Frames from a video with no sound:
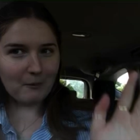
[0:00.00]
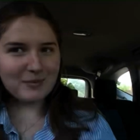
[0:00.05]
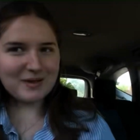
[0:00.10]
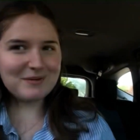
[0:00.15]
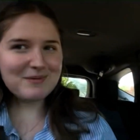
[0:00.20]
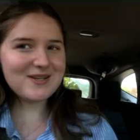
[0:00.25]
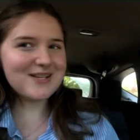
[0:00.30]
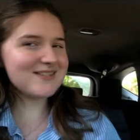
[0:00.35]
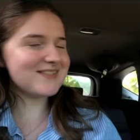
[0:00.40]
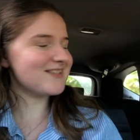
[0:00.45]

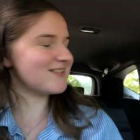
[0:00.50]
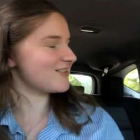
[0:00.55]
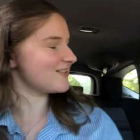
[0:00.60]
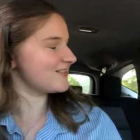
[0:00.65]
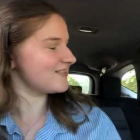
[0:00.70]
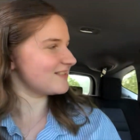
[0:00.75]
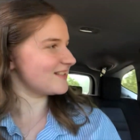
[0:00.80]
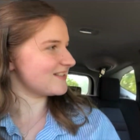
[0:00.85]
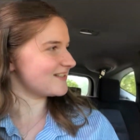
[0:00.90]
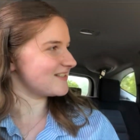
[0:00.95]
PBS
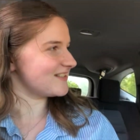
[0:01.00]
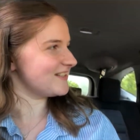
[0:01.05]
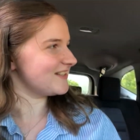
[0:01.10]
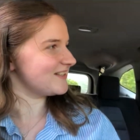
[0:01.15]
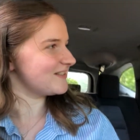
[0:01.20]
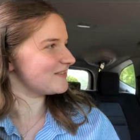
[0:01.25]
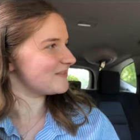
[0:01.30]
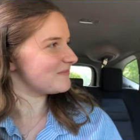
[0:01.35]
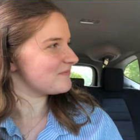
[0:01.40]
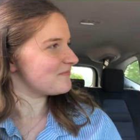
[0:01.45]
isn't Disney?
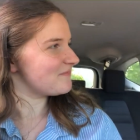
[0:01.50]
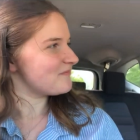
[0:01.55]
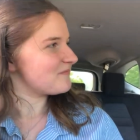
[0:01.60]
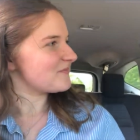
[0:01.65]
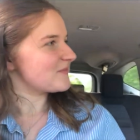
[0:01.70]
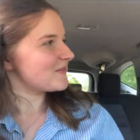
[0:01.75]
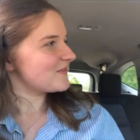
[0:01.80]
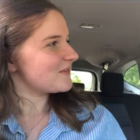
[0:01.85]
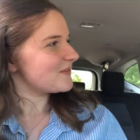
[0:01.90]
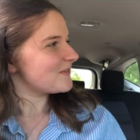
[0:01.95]
No, oh,
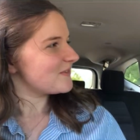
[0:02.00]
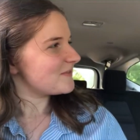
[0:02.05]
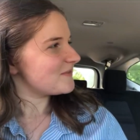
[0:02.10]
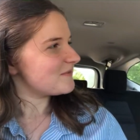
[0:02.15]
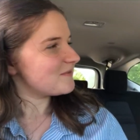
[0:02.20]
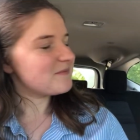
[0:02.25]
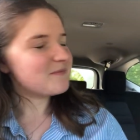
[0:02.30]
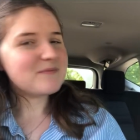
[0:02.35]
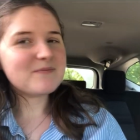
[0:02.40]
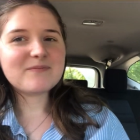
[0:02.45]
it's public
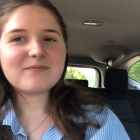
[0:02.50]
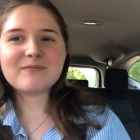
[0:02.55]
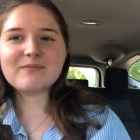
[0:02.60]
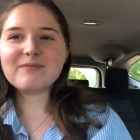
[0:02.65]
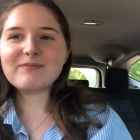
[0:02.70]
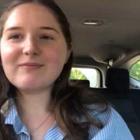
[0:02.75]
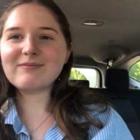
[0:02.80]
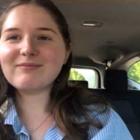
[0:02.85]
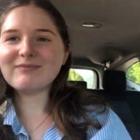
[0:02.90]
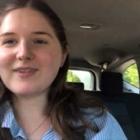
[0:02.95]
broadcasting.
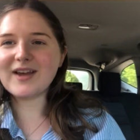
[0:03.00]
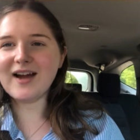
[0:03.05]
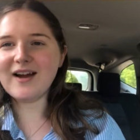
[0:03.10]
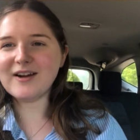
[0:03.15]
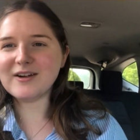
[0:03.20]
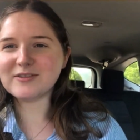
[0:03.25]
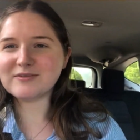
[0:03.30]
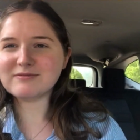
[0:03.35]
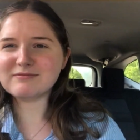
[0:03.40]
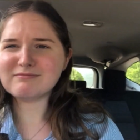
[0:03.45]
Mr.
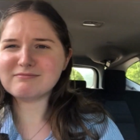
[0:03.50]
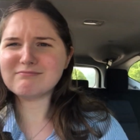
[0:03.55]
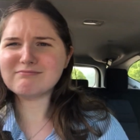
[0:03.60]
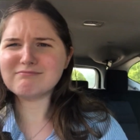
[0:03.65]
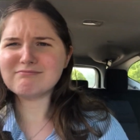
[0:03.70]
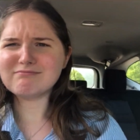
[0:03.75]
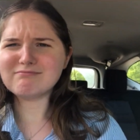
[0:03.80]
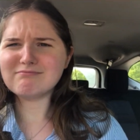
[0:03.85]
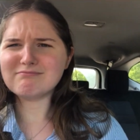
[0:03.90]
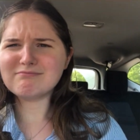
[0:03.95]
Oh.
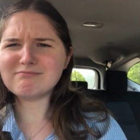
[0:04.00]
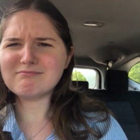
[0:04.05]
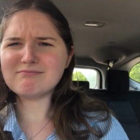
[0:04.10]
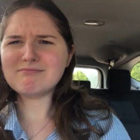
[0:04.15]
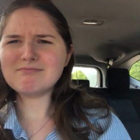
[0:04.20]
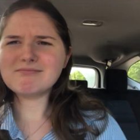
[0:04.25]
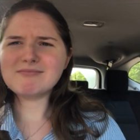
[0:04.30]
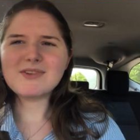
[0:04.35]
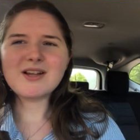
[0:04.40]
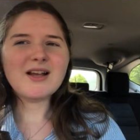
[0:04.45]

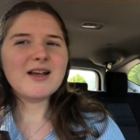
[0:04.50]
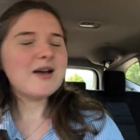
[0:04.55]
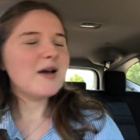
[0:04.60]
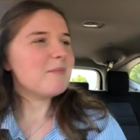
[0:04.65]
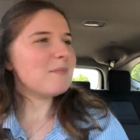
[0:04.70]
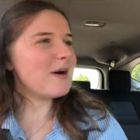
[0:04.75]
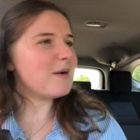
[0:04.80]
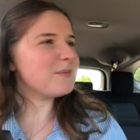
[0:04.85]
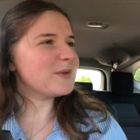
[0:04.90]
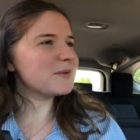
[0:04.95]

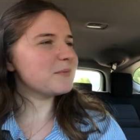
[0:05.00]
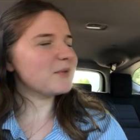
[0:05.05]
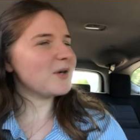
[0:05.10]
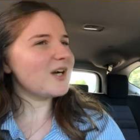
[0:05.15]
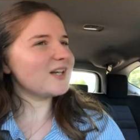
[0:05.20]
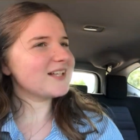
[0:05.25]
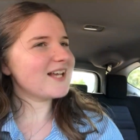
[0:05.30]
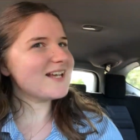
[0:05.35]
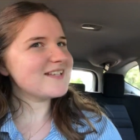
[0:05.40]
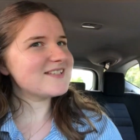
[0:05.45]
Rogers. Public
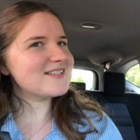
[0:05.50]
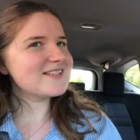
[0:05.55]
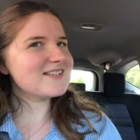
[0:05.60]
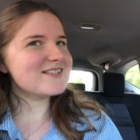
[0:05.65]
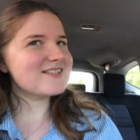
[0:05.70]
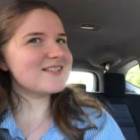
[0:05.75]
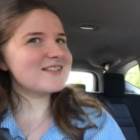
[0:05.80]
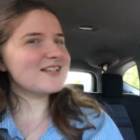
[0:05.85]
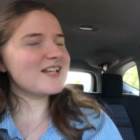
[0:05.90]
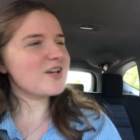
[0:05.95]
broadcasting is
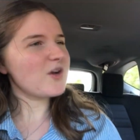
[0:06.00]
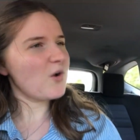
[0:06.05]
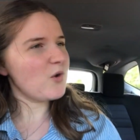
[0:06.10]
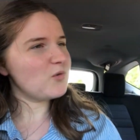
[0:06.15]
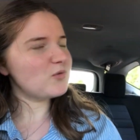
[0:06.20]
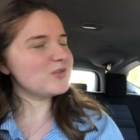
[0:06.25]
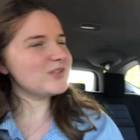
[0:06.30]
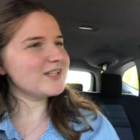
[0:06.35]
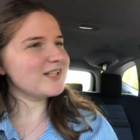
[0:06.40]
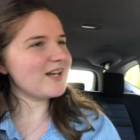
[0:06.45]
not like
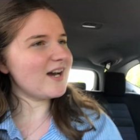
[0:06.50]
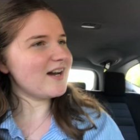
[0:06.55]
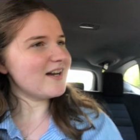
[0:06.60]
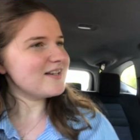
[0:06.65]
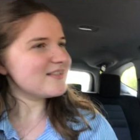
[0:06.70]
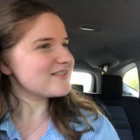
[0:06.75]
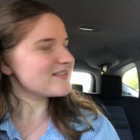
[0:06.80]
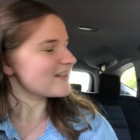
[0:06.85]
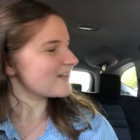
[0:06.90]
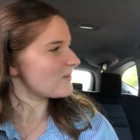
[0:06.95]
only
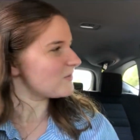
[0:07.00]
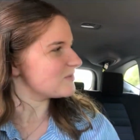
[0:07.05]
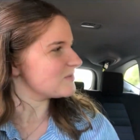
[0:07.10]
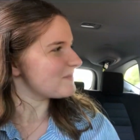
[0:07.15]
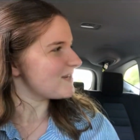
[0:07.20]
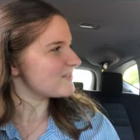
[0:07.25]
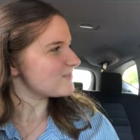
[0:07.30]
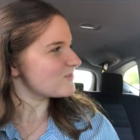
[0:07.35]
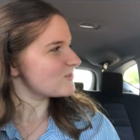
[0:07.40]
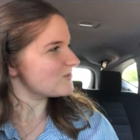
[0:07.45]
us, like only
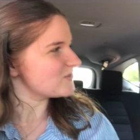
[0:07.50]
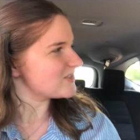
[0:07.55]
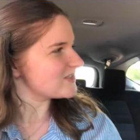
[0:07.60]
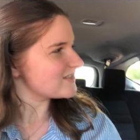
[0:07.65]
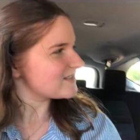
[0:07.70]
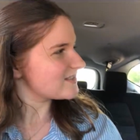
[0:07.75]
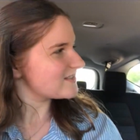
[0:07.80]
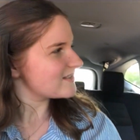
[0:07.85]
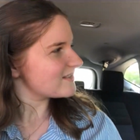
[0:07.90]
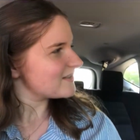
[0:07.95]

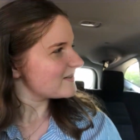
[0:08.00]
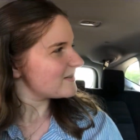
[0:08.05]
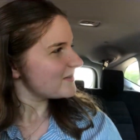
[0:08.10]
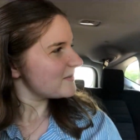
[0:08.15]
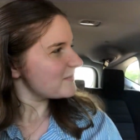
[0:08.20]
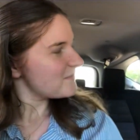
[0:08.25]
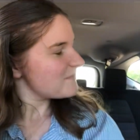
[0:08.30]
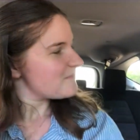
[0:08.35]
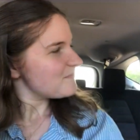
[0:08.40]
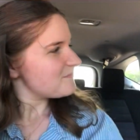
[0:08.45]
Massachusetts? No,
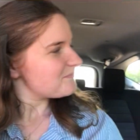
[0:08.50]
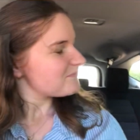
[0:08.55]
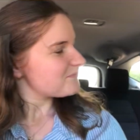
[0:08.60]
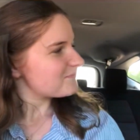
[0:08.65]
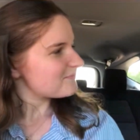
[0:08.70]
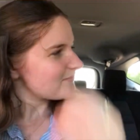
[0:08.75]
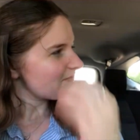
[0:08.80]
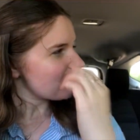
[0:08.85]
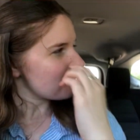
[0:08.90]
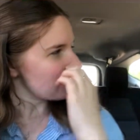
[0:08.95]
public broadcasting
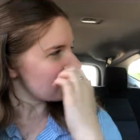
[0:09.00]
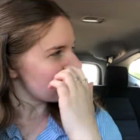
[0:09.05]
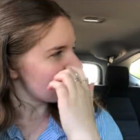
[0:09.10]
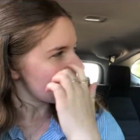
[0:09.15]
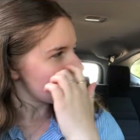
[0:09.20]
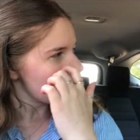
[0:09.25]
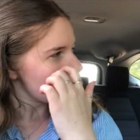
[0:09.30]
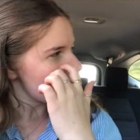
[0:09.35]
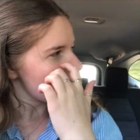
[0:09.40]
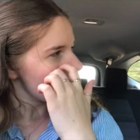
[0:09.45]
like Sesame
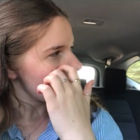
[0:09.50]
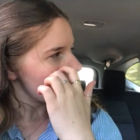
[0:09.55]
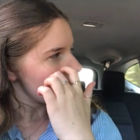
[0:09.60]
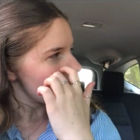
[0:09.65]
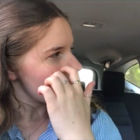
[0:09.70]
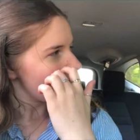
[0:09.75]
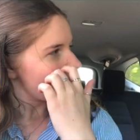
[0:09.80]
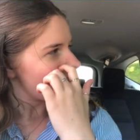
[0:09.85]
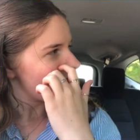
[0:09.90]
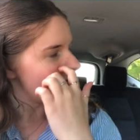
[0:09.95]

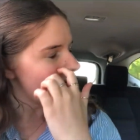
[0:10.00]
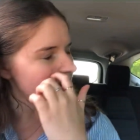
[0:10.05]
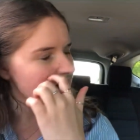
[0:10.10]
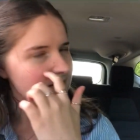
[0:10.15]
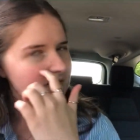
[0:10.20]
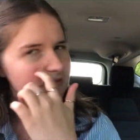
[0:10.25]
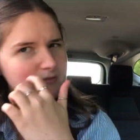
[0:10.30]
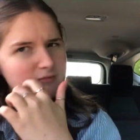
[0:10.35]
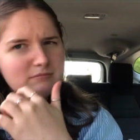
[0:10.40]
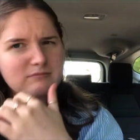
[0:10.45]
Street.
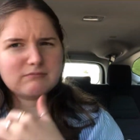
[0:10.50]
Oh.